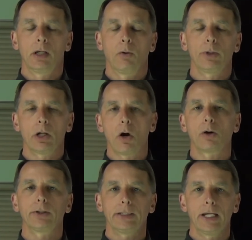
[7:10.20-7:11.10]
We
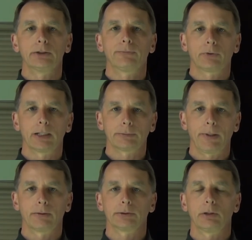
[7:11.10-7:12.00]
are in the age of
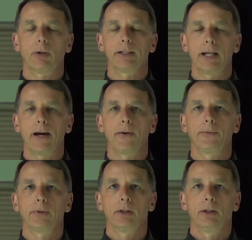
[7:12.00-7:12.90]
transparency right
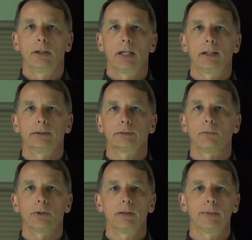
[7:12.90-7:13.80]
now, and it's
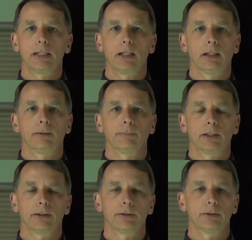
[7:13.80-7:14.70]
only the beginning,
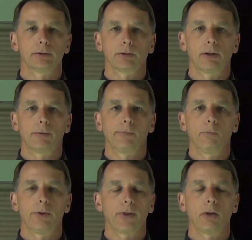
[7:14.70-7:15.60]
because
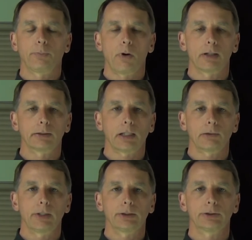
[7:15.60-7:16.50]
with health product
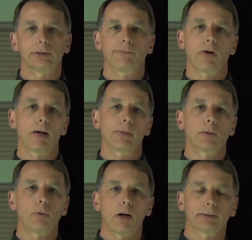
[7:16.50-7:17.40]
declarations,
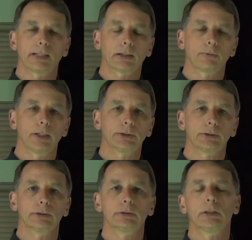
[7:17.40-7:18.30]
environmental product
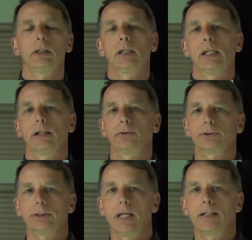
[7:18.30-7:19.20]
declarations,
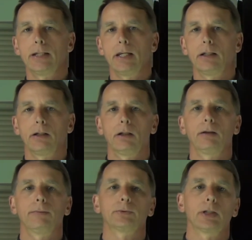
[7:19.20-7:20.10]
LCA
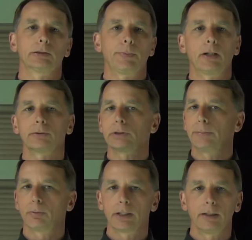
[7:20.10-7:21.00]
data, transparency
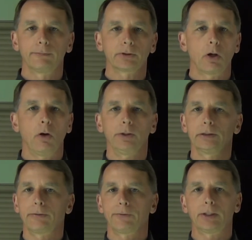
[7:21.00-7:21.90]
briefs, all
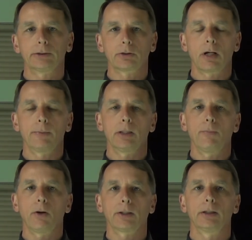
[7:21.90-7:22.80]
these different things are coming to
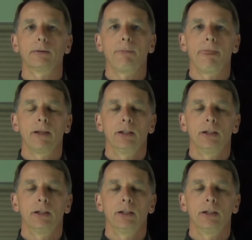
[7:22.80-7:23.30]
market.